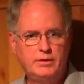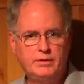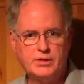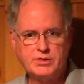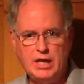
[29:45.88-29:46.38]

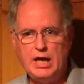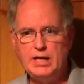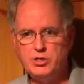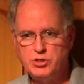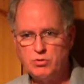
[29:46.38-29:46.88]
this
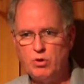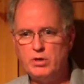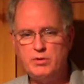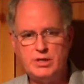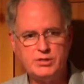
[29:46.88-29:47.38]
line is
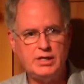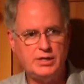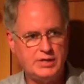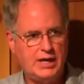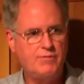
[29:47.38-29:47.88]
shortened as,
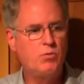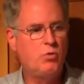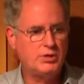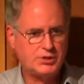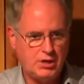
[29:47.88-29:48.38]
as
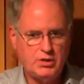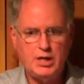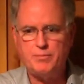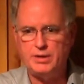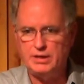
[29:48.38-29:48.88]
everyone's gone
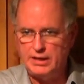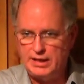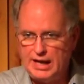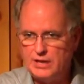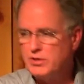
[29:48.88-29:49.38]
up and,
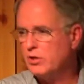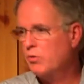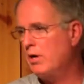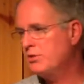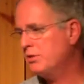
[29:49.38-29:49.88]
and answered the
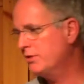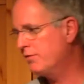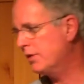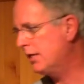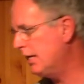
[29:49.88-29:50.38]
questions
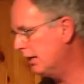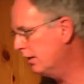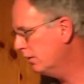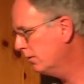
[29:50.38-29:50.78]
for the king.